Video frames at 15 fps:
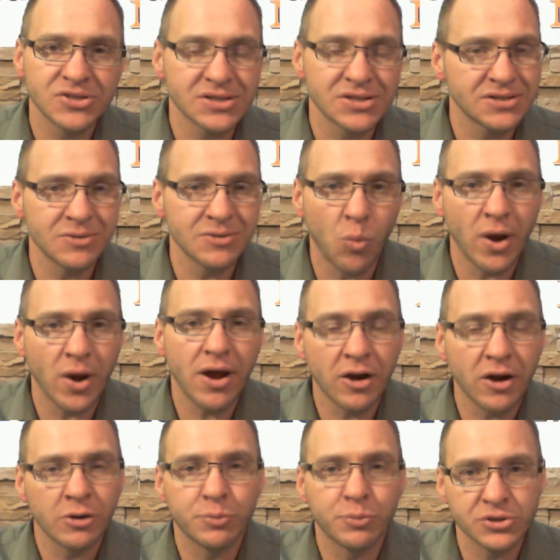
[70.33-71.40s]
This is
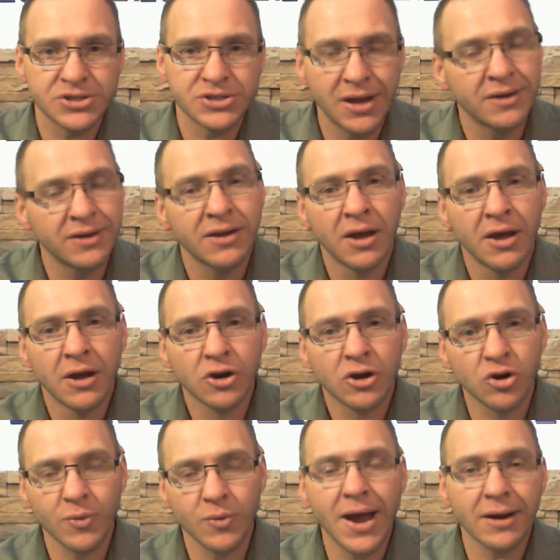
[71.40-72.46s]
100%
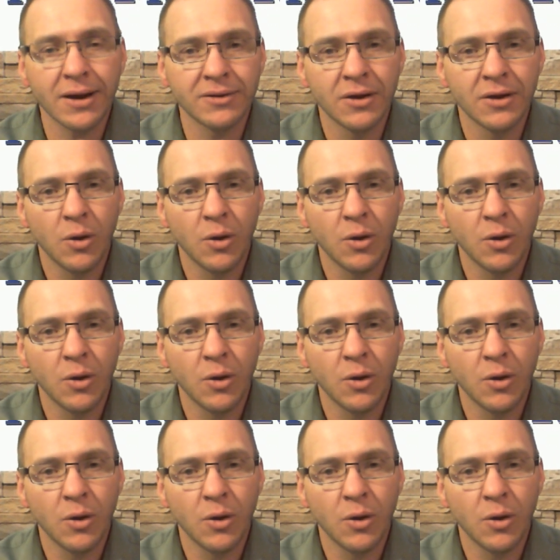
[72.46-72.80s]
correct.